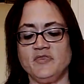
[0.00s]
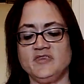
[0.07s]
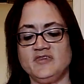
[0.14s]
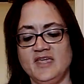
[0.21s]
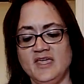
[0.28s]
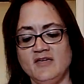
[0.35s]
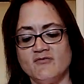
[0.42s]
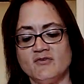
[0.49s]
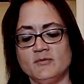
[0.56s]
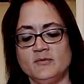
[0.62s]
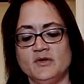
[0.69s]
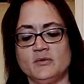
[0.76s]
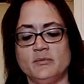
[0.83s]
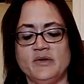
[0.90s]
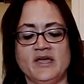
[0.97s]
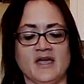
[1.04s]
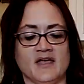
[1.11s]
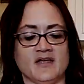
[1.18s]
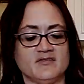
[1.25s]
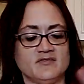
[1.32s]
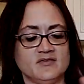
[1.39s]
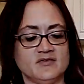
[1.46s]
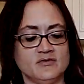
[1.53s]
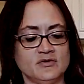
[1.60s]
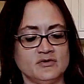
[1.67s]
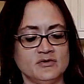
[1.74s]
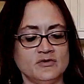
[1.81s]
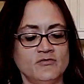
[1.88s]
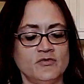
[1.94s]
Take from your past,
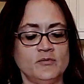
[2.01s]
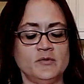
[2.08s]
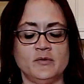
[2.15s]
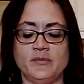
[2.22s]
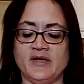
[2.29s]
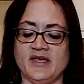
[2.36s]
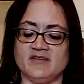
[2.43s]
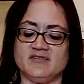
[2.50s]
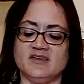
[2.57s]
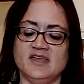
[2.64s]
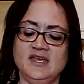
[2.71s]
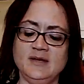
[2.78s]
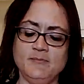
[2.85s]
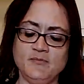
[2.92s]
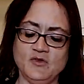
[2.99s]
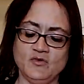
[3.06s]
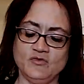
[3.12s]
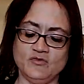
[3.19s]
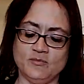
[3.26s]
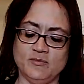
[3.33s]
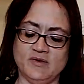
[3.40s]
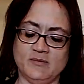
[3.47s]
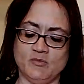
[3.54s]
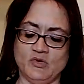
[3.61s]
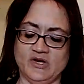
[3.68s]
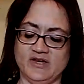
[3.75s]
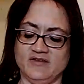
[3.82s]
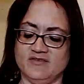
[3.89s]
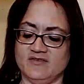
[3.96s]
learn from your past, keep those
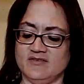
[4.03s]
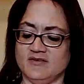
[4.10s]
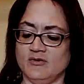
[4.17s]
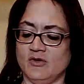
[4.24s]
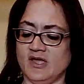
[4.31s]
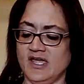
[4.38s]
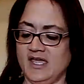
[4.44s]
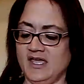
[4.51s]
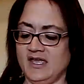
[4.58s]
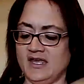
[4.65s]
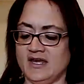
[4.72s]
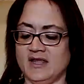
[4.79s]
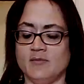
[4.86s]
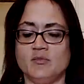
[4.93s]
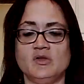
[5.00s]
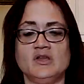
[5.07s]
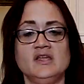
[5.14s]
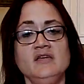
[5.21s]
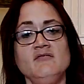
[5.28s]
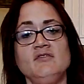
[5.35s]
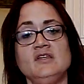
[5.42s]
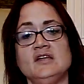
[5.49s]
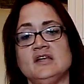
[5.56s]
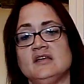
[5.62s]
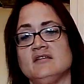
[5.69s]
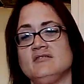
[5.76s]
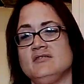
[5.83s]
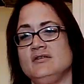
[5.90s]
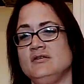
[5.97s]
memories, okay? And I believe that it
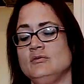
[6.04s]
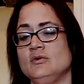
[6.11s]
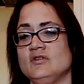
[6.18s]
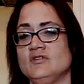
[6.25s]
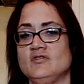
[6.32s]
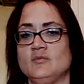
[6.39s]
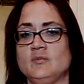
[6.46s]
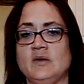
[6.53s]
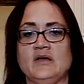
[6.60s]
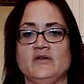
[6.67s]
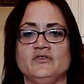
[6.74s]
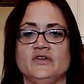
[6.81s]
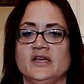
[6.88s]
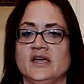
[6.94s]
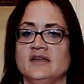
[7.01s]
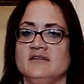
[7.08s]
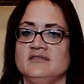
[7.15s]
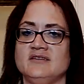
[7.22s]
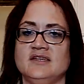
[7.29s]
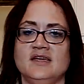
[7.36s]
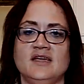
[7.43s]
has to do with a spouse, I gotta say